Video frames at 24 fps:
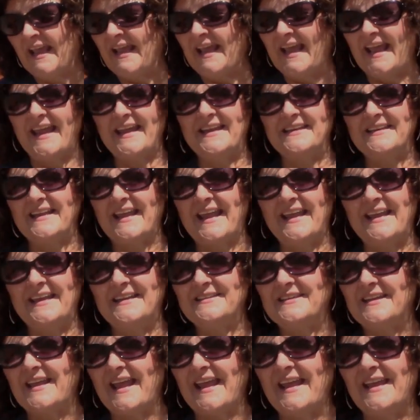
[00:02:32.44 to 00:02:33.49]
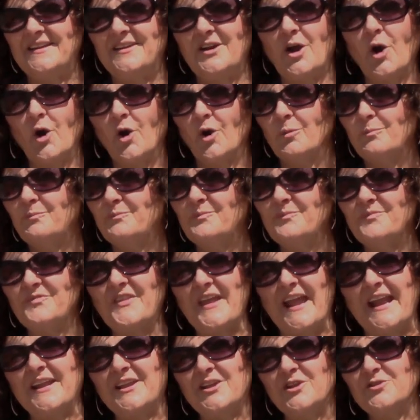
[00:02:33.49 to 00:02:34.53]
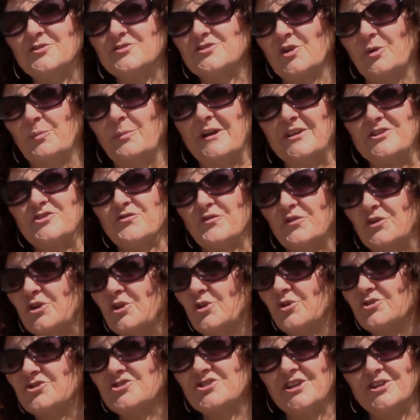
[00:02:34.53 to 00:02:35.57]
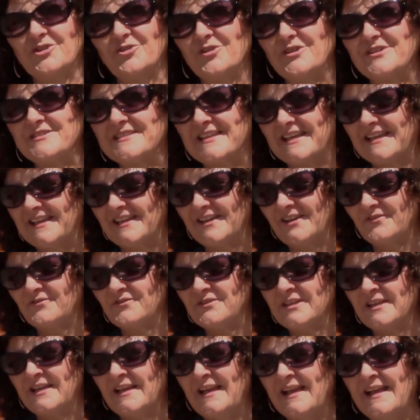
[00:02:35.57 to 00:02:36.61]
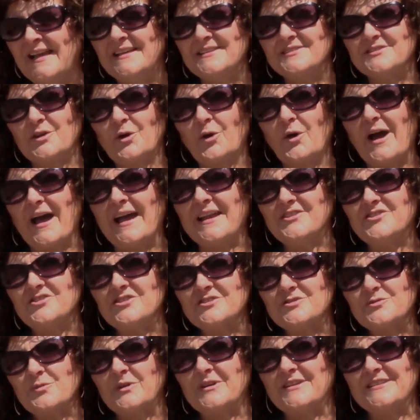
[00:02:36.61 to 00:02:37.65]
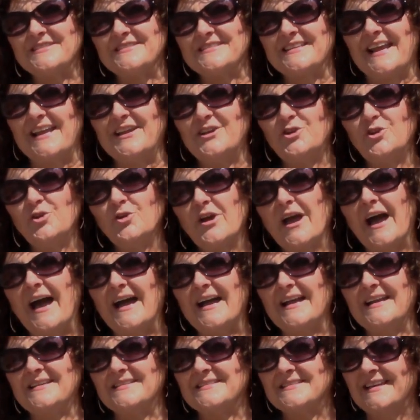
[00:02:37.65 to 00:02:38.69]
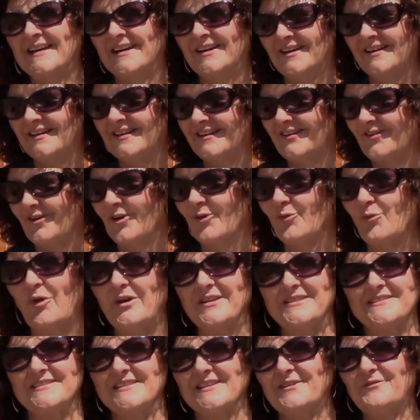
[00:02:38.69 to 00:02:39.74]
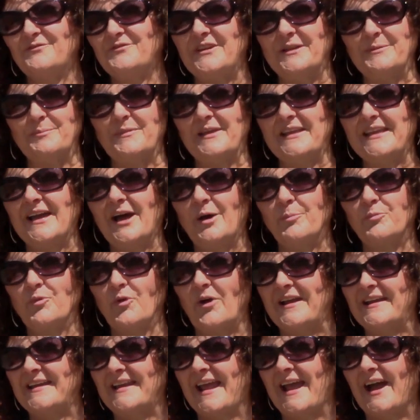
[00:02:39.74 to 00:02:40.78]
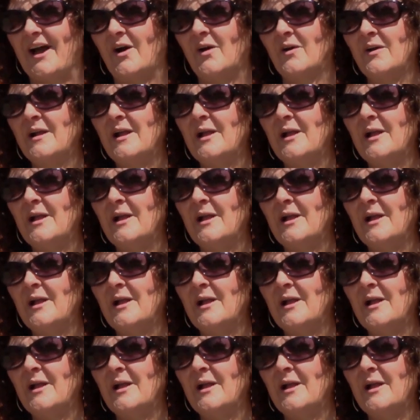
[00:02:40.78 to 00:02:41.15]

And Herb, thank you so much for your generous gift. So I just want to say you guys are what's lifting me up right now.